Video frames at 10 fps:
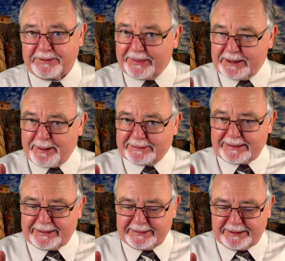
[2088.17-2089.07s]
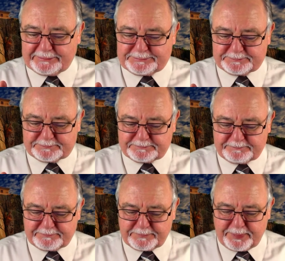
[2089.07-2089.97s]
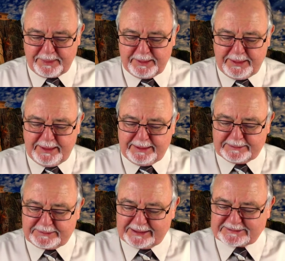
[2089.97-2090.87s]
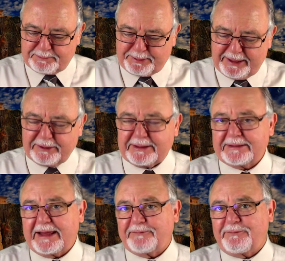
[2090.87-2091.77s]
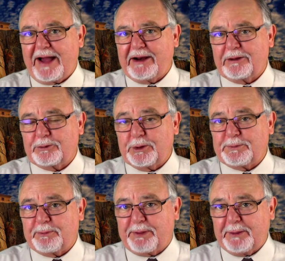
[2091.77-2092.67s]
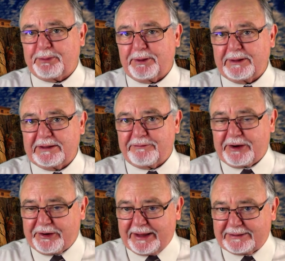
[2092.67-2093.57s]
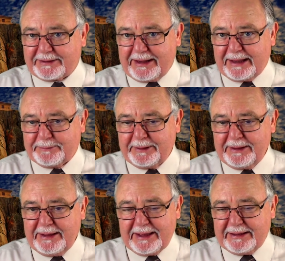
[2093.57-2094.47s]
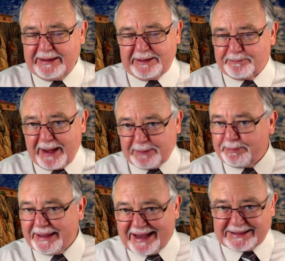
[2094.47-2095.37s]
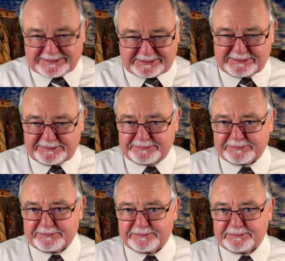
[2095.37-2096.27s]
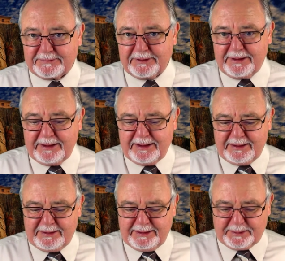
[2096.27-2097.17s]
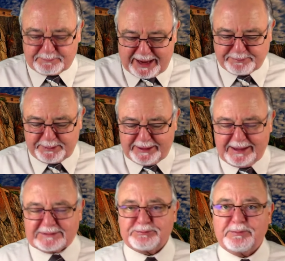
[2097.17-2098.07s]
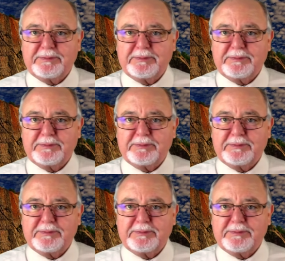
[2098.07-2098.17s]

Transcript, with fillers: Think about that now. It does appear that that final group of people in the very end time, it might be us. It might be us.